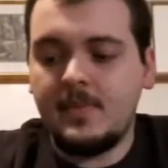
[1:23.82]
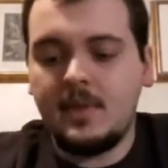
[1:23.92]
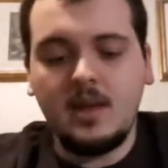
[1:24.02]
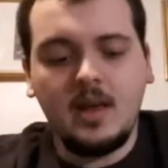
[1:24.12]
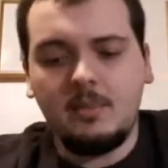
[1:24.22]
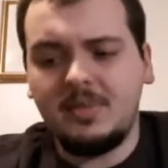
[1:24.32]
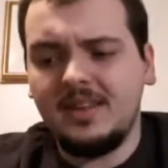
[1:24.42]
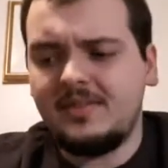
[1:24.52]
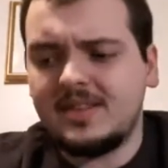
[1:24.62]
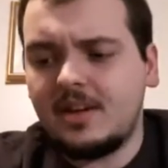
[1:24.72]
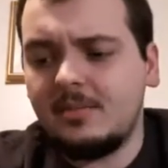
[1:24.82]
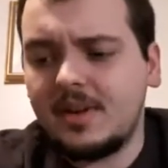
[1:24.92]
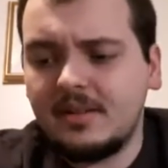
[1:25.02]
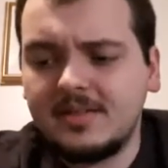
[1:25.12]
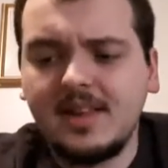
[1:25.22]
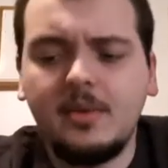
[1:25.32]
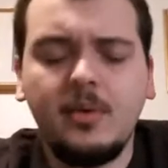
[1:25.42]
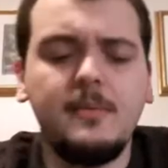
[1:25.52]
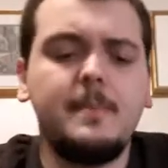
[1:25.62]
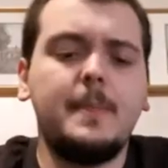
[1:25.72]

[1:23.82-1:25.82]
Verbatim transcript: I believe is how you pronounce that one.